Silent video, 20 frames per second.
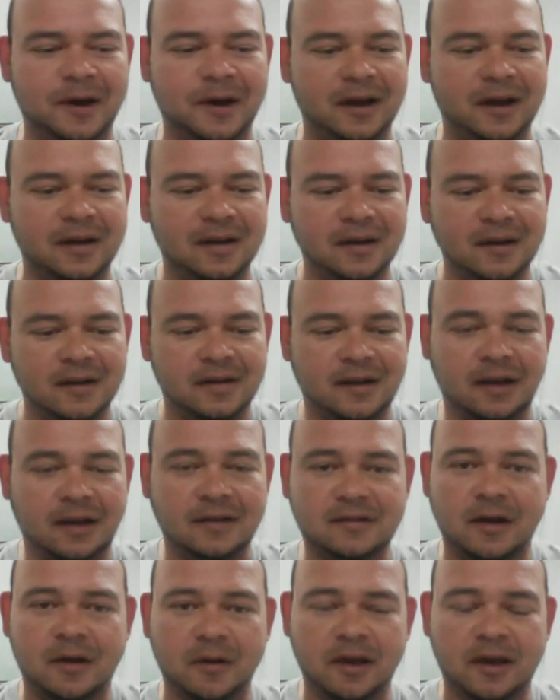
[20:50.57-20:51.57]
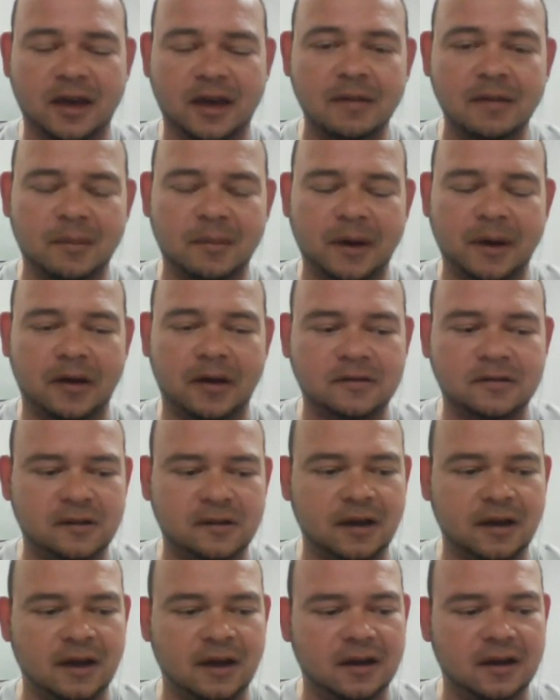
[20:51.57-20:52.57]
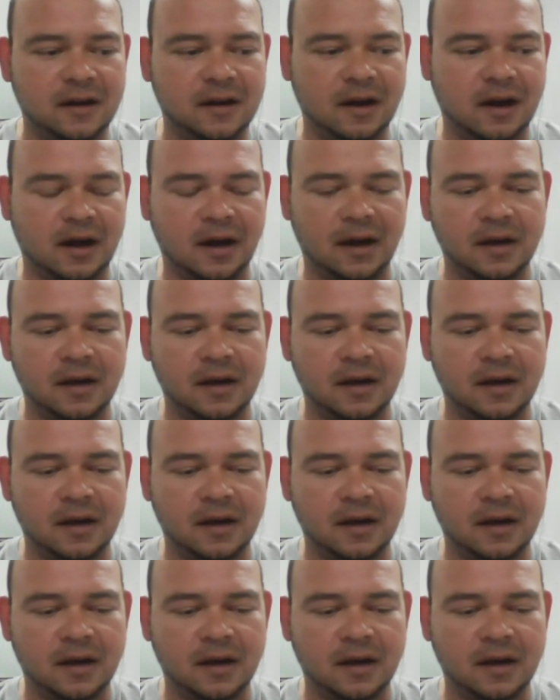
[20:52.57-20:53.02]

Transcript: but that's how it came about. And